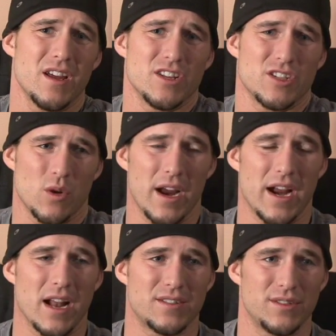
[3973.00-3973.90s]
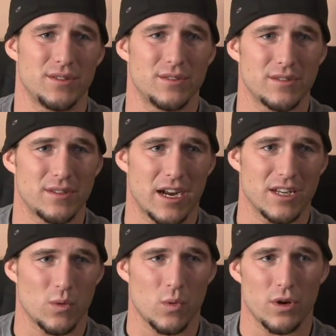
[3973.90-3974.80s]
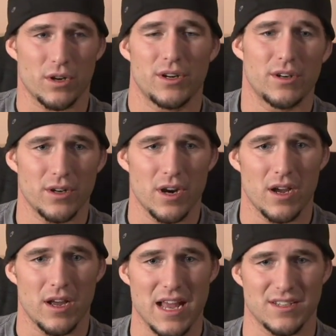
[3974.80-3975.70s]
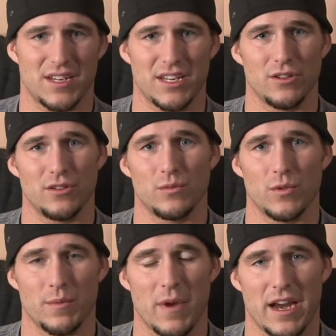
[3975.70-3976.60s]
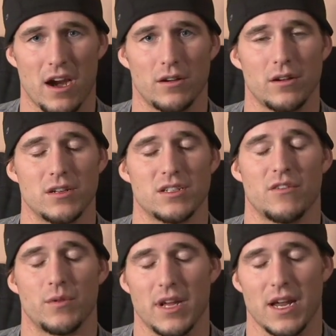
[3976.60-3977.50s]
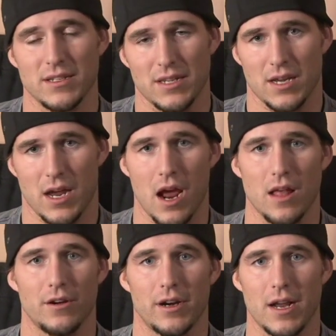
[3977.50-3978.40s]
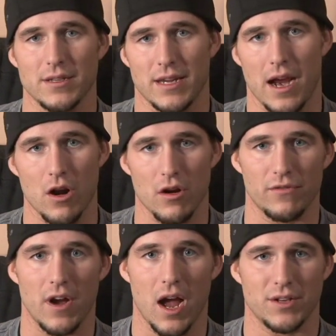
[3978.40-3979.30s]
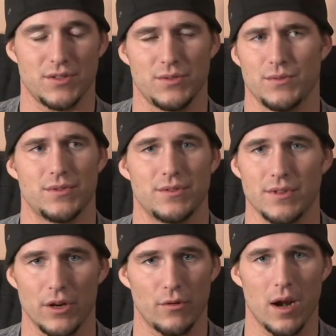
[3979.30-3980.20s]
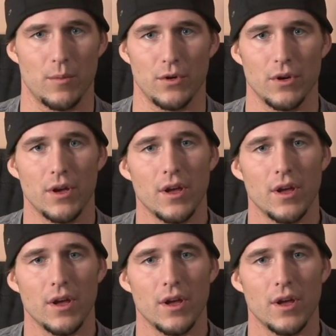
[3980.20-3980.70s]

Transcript: So I got to work as a heel with my character and stuff with guys like Tyler and guys like AR Fox, who's incredible.